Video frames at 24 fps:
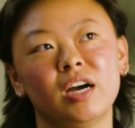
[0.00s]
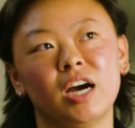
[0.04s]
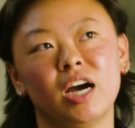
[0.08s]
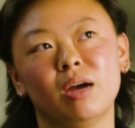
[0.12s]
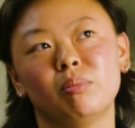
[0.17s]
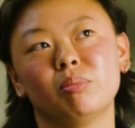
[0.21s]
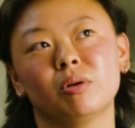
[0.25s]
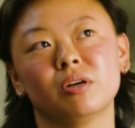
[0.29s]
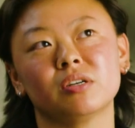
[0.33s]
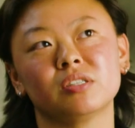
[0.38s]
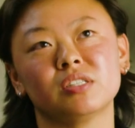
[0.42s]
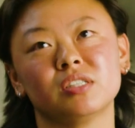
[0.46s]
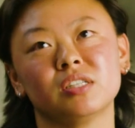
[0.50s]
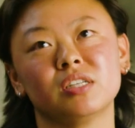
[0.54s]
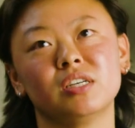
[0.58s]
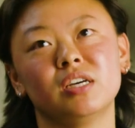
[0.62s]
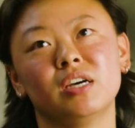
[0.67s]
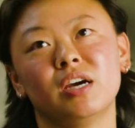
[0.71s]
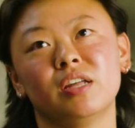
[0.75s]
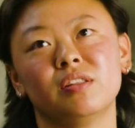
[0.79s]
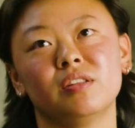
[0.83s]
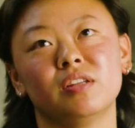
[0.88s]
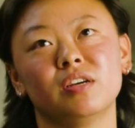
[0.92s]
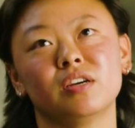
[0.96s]

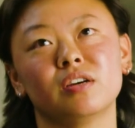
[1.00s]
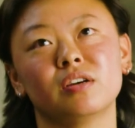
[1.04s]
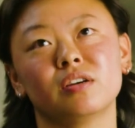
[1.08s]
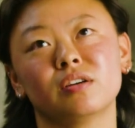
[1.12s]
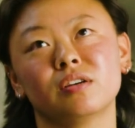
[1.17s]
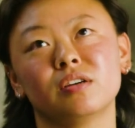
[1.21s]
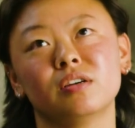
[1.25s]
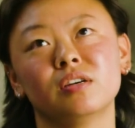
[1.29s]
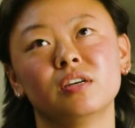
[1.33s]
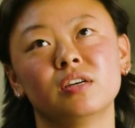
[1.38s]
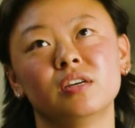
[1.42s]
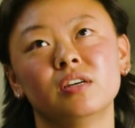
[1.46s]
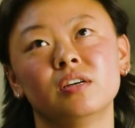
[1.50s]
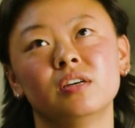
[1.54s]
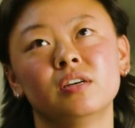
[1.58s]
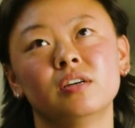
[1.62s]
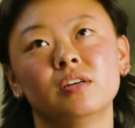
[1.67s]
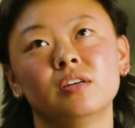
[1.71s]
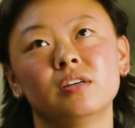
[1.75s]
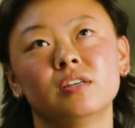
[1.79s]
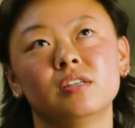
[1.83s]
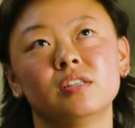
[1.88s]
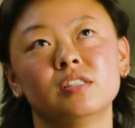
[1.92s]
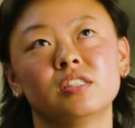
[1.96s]
I think
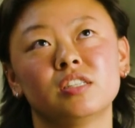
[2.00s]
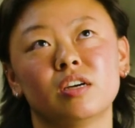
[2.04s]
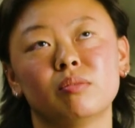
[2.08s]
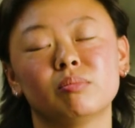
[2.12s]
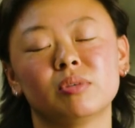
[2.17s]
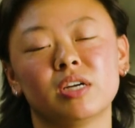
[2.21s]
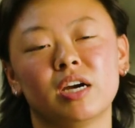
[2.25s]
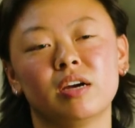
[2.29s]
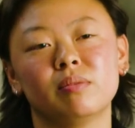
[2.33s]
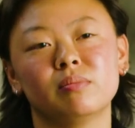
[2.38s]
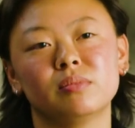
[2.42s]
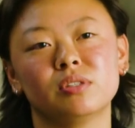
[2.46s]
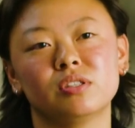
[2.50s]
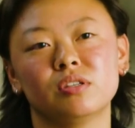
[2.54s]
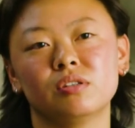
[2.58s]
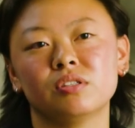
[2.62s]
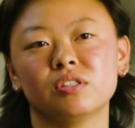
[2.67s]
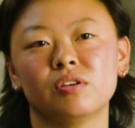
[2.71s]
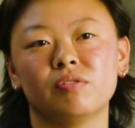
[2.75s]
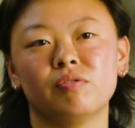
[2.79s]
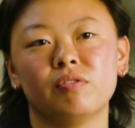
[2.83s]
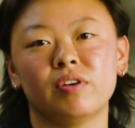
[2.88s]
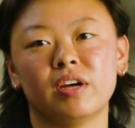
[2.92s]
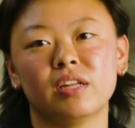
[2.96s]
sometimes
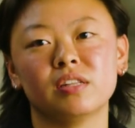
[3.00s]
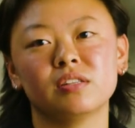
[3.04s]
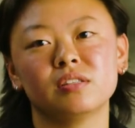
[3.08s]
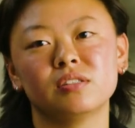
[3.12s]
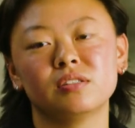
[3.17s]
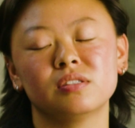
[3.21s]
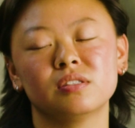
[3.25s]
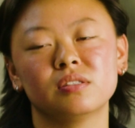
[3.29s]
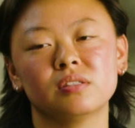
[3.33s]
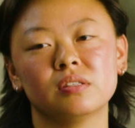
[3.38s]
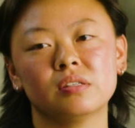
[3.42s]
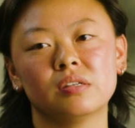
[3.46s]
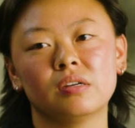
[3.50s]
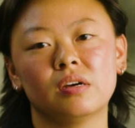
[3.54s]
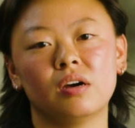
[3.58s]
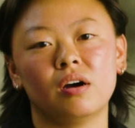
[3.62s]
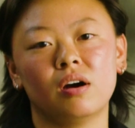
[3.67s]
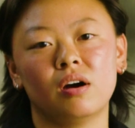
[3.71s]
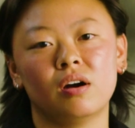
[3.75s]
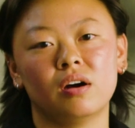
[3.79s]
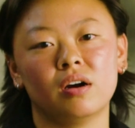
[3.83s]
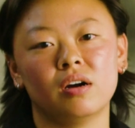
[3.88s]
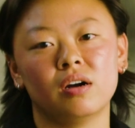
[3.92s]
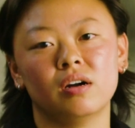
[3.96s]
those events
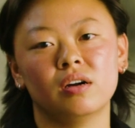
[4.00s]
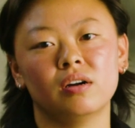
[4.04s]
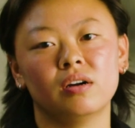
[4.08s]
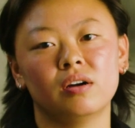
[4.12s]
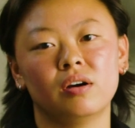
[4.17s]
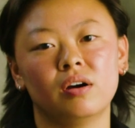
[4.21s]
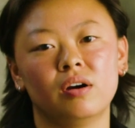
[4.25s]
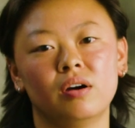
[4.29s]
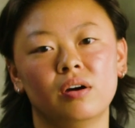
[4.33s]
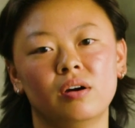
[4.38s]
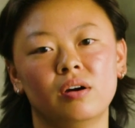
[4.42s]
are